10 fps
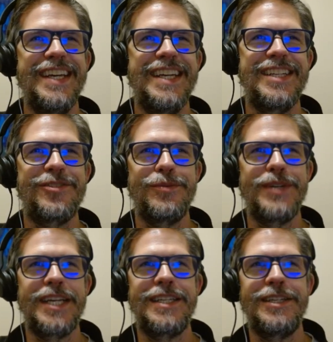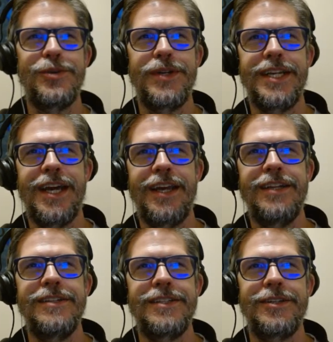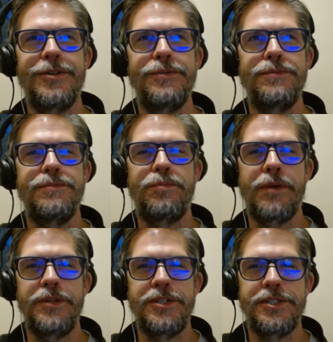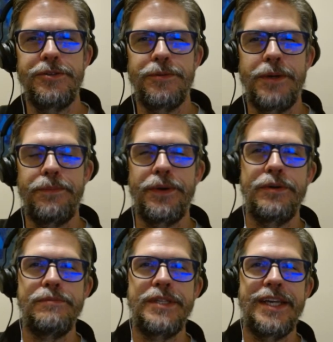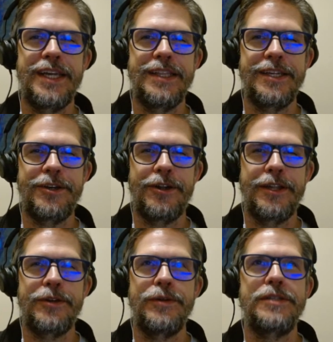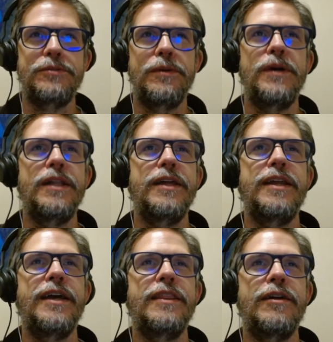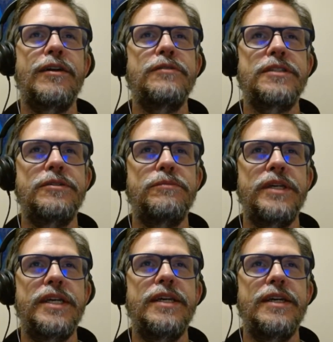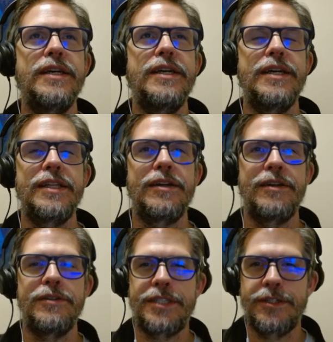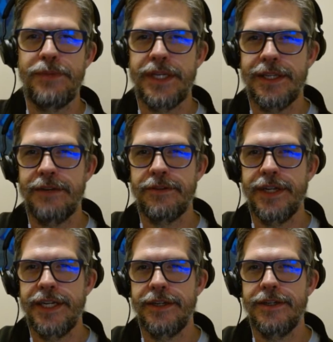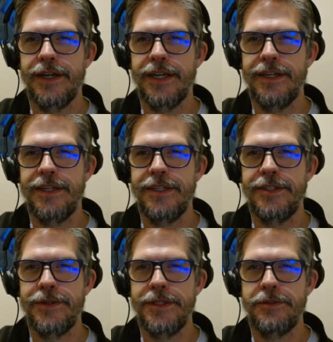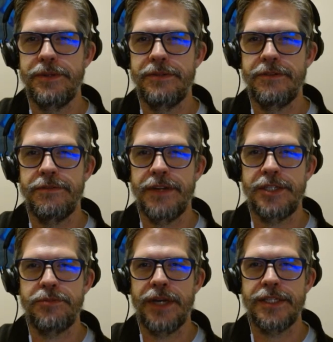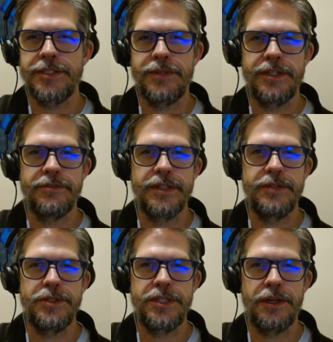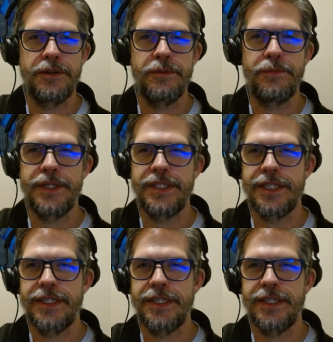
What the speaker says: It's from 1929. So we'll probably just do one poem today and then call it quits, Robot Lady. I thought I was going to be clever here and do a little bit of a flashback to whenever he was young, but